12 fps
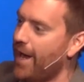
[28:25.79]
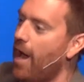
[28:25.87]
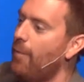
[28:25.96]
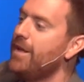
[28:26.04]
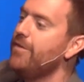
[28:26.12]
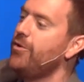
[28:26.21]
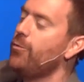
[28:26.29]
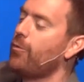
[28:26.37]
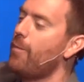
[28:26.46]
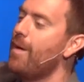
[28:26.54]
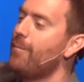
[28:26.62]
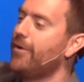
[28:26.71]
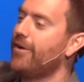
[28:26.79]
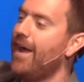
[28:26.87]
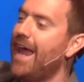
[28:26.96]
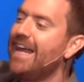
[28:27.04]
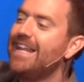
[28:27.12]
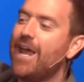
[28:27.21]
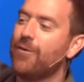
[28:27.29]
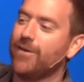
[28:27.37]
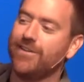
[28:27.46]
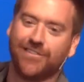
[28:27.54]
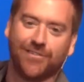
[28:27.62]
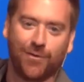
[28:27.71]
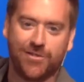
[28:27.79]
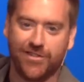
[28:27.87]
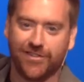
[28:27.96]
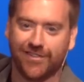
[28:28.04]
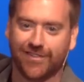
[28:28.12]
How many of you remember 88 Reasons Why Jesus